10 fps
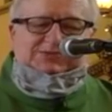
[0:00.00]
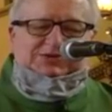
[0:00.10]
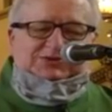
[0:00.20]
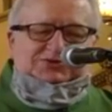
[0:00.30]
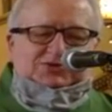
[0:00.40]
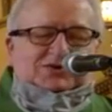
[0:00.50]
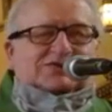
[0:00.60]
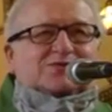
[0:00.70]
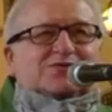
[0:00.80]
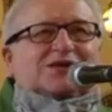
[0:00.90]
to the door of
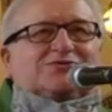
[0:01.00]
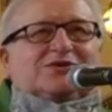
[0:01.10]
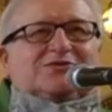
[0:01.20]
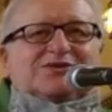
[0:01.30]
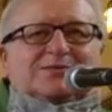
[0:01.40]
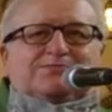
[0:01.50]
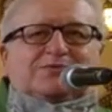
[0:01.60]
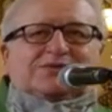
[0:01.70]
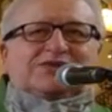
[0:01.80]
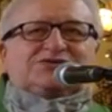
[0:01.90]
the rectory with
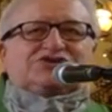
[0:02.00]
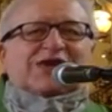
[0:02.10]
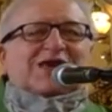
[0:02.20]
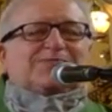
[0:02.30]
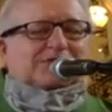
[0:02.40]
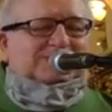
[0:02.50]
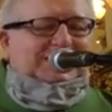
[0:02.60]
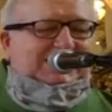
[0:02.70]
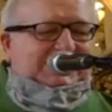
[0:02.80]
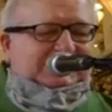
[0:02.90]
a shopping
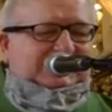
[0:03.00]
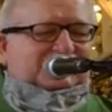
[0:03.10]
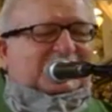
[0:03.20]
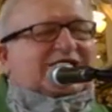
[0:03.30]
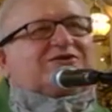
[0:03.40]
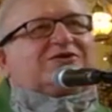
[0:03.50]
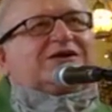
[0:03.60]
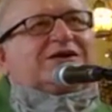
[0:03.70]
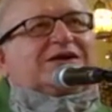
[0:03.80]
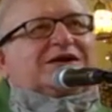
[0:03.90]
bag, and he said, "Father,
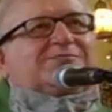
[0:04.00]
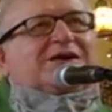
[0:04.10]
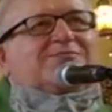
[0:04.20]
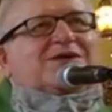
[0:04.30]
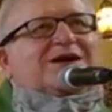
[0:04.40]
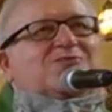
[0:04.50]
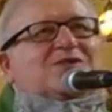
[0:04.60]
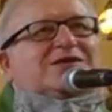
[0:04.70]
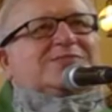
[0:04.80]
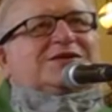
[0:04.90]
my mom
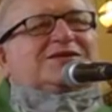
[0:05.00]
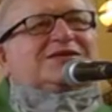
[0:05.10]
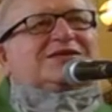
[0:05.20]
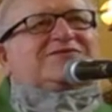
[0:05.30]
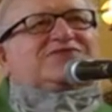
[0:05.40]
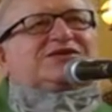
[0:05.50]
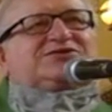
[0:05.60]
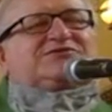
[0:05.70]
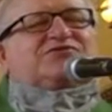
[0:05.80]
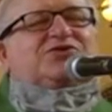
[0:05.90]
wanted me to leave this
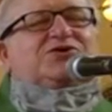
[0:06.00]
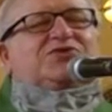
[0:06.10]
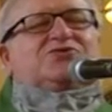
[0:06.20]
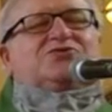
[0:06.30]
for you."